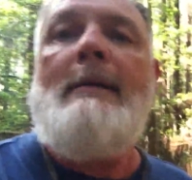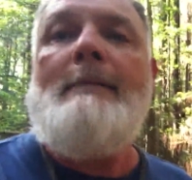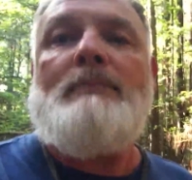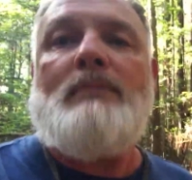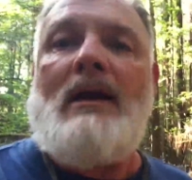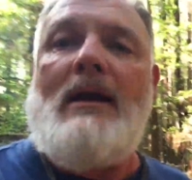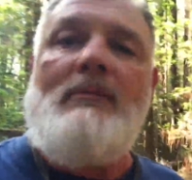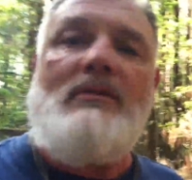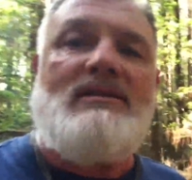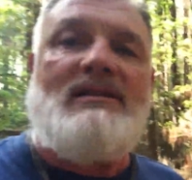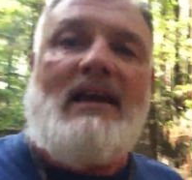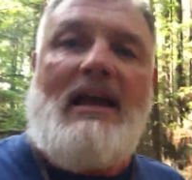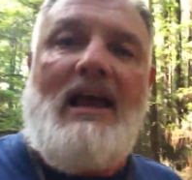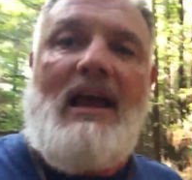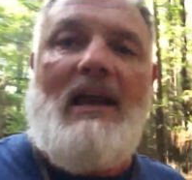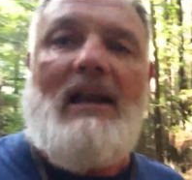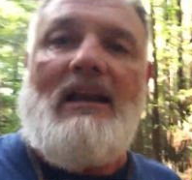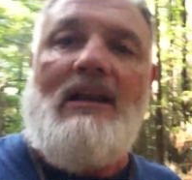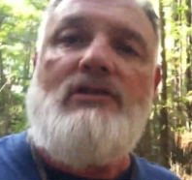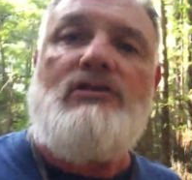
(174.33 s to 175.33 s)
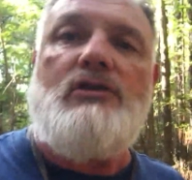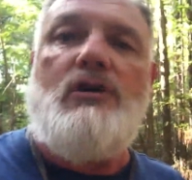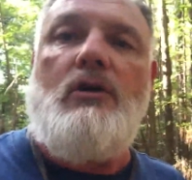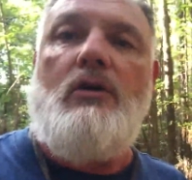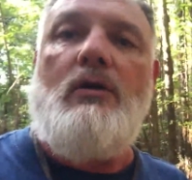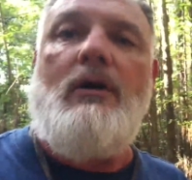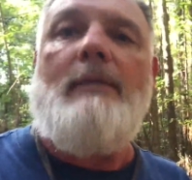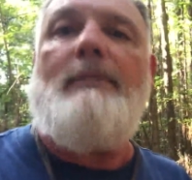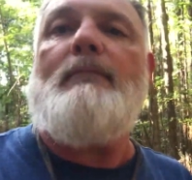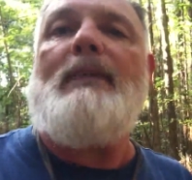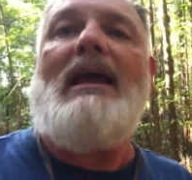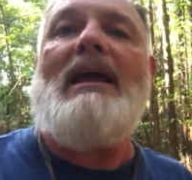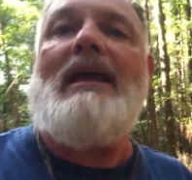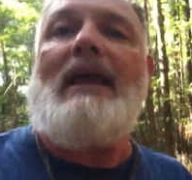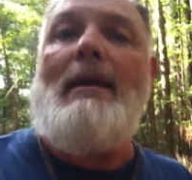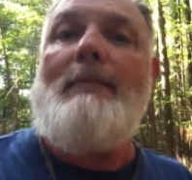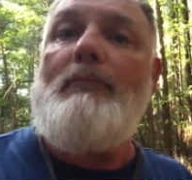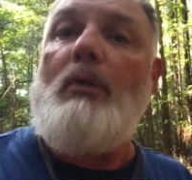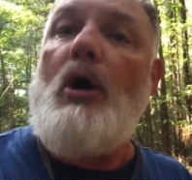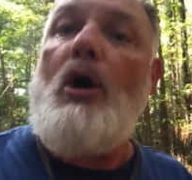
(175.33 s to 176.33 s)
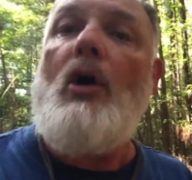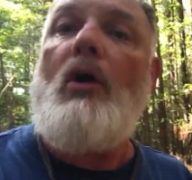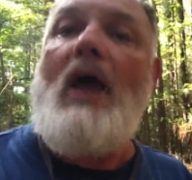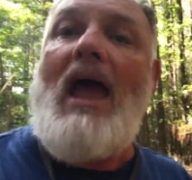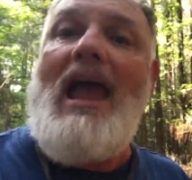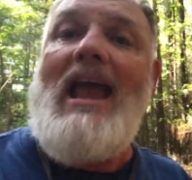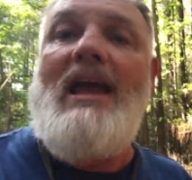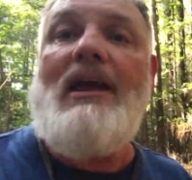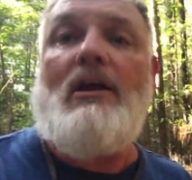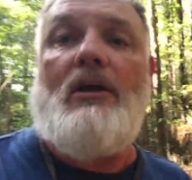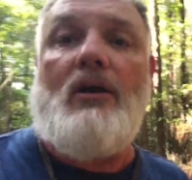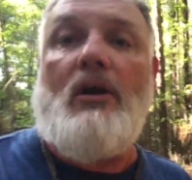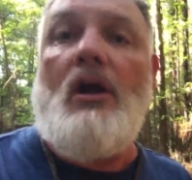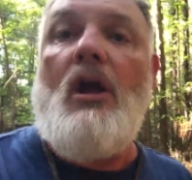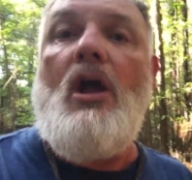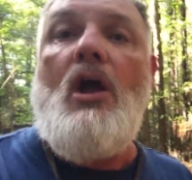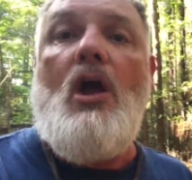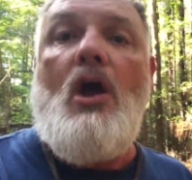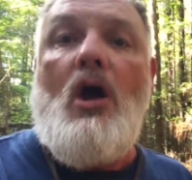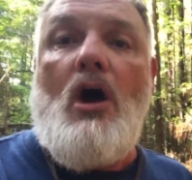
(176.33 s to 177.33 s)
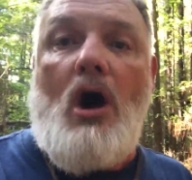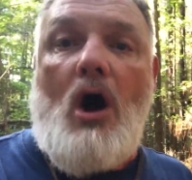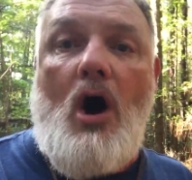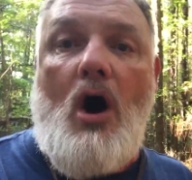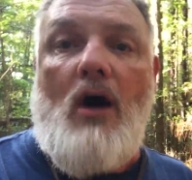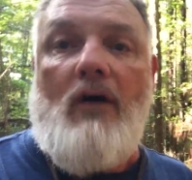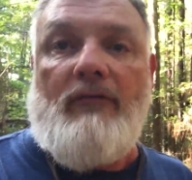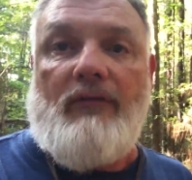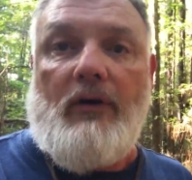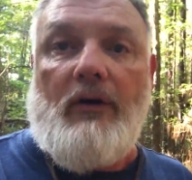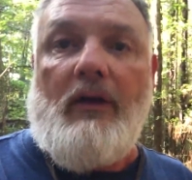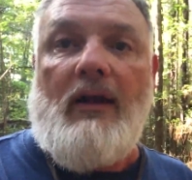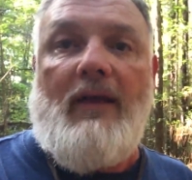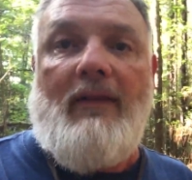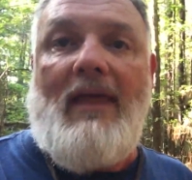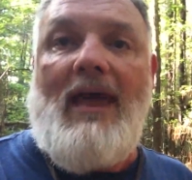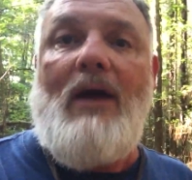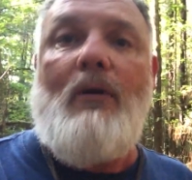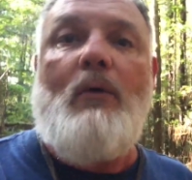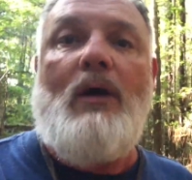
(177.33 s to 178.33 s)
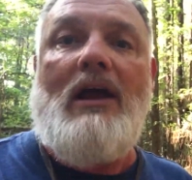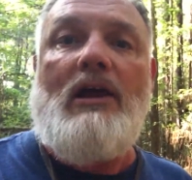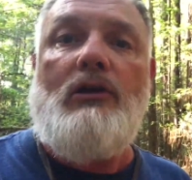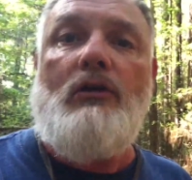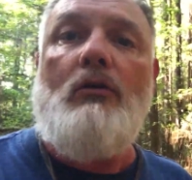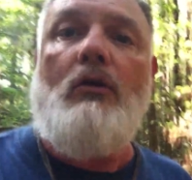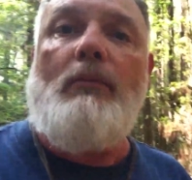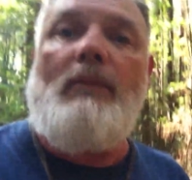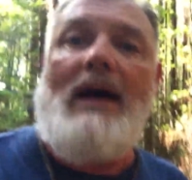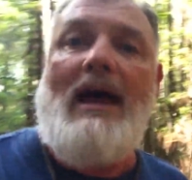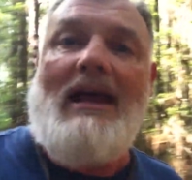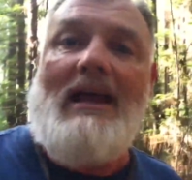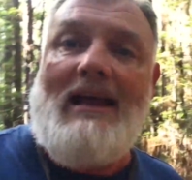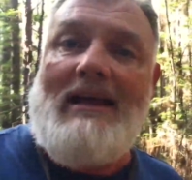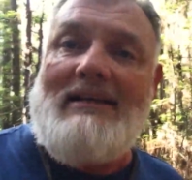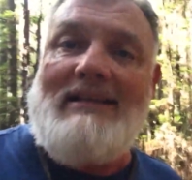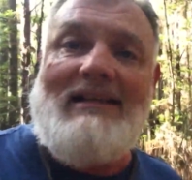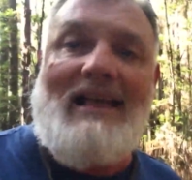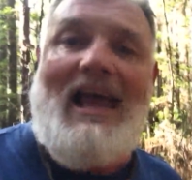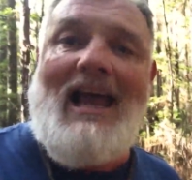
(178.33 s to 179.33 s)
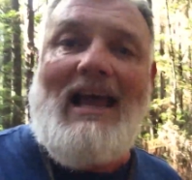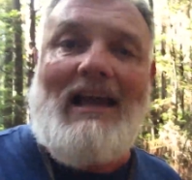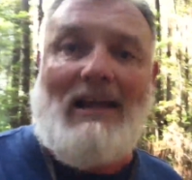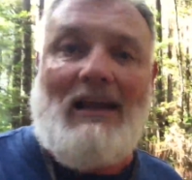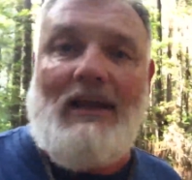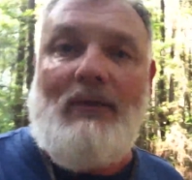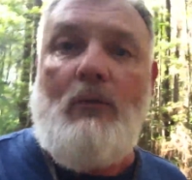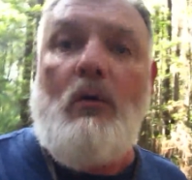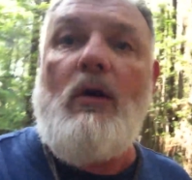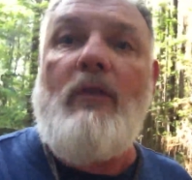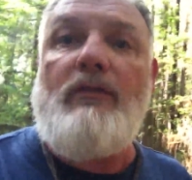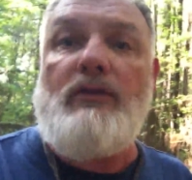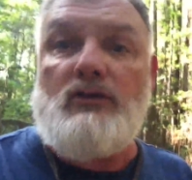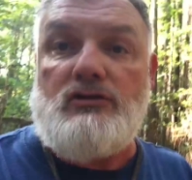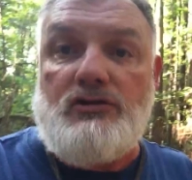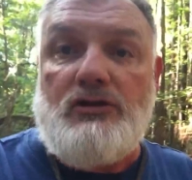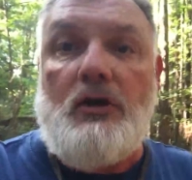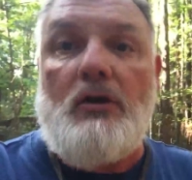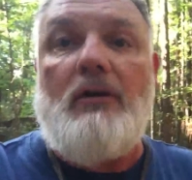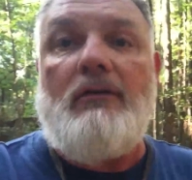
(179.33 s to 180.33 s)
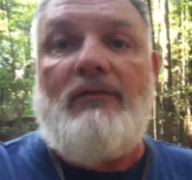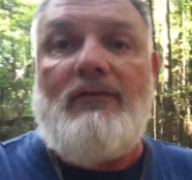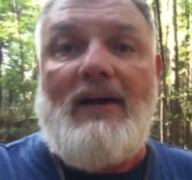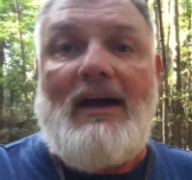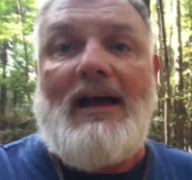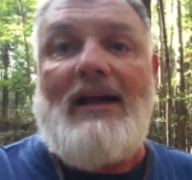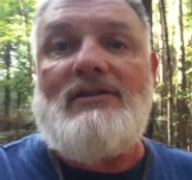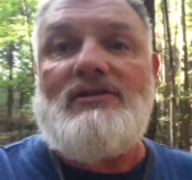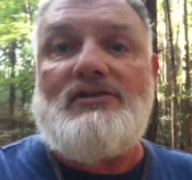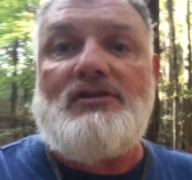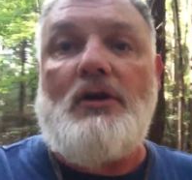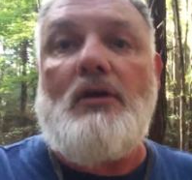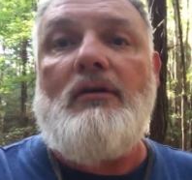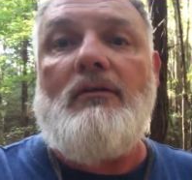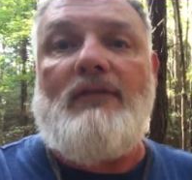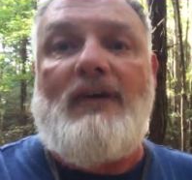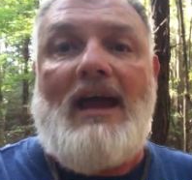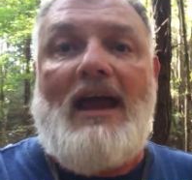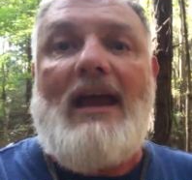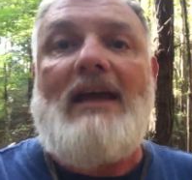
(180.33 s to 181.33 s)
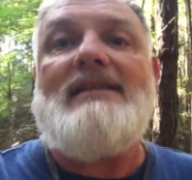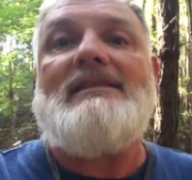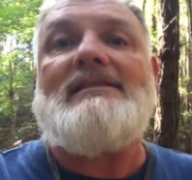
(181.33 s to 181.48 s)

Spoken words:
But I'm going to say, hey, let's do it, make a per acre offer. And that way you'll pay exactly what the certified survey